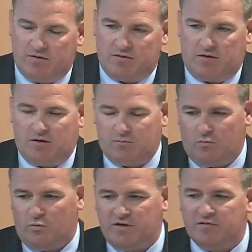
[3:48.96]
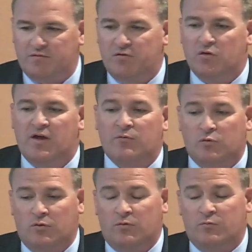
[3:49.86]
Uh, we could fill that
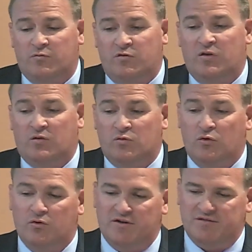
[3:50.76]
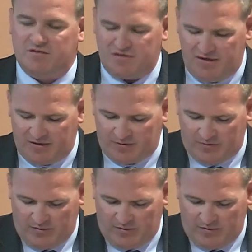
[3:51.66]
role, fill that role, and it's needed